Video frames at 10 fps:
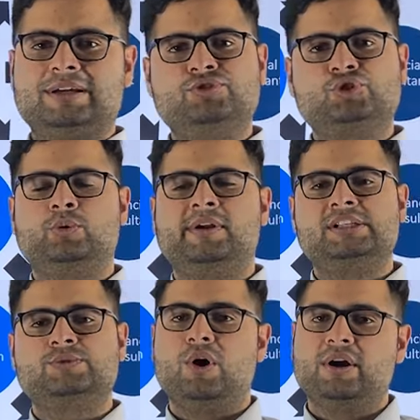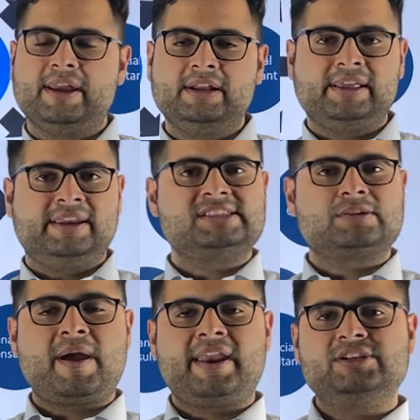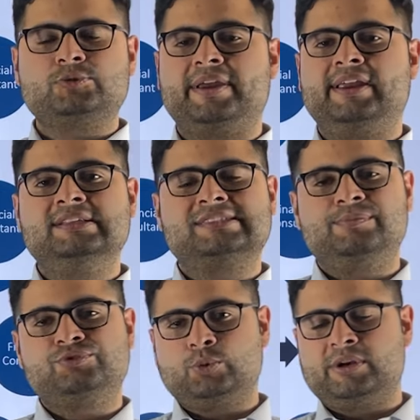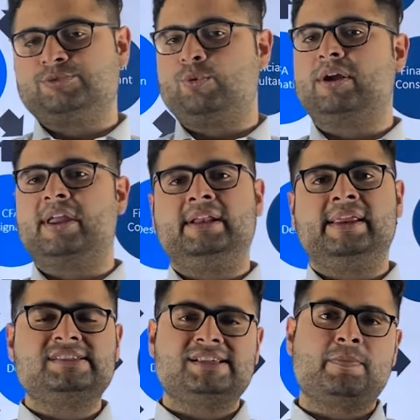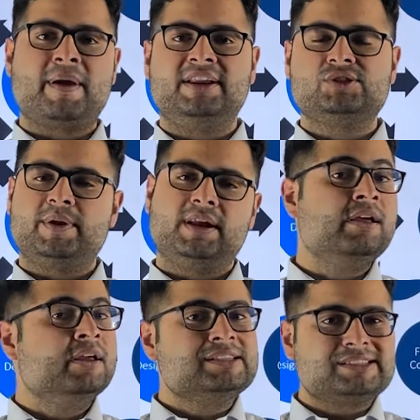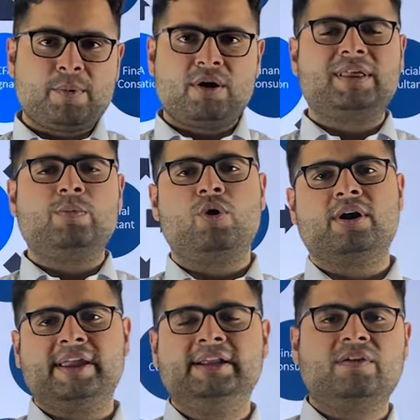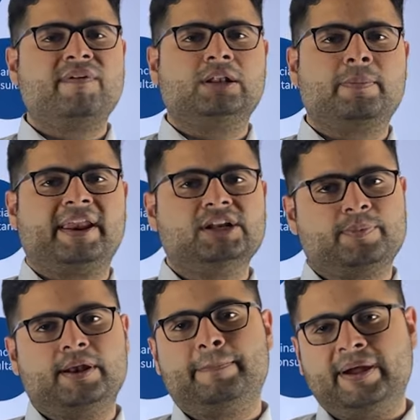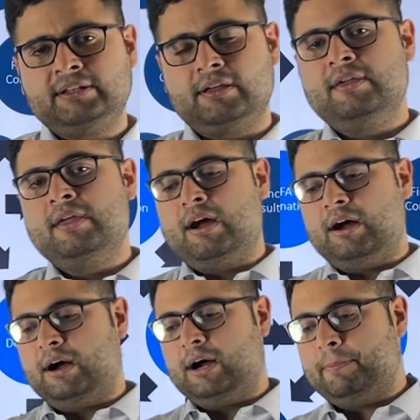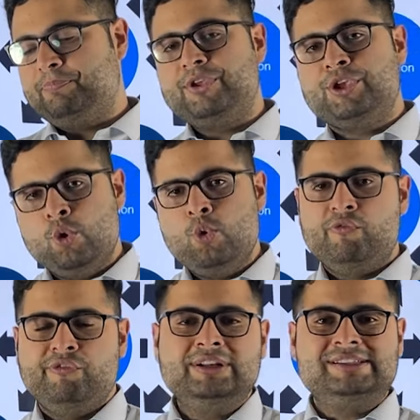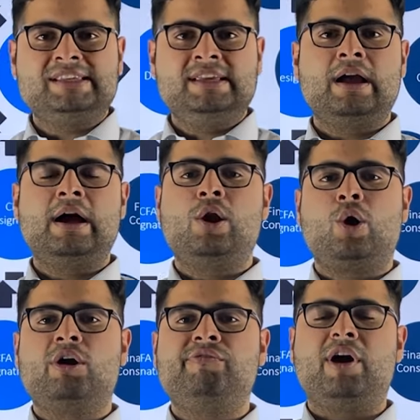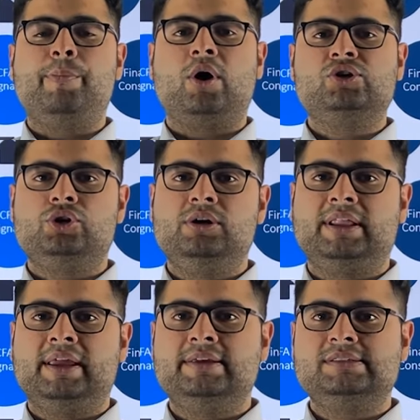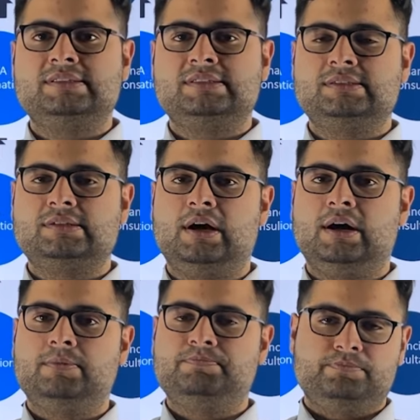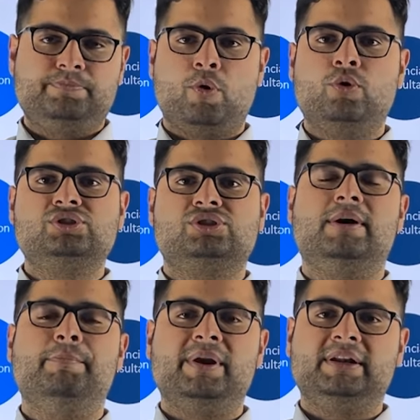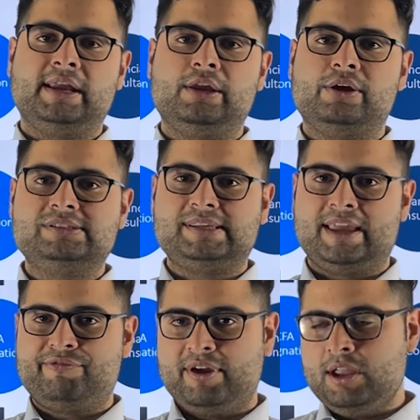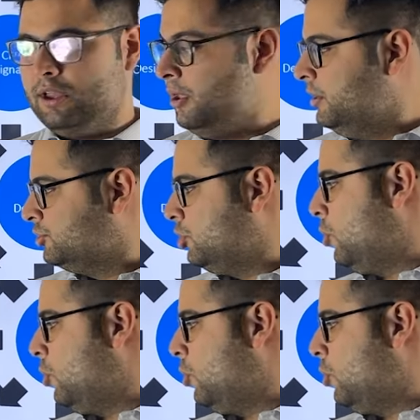some students working in the risk management, some students working in the asset management, some of them working in the wealth management. But you would see a lot of opportunities post completing your CFA. So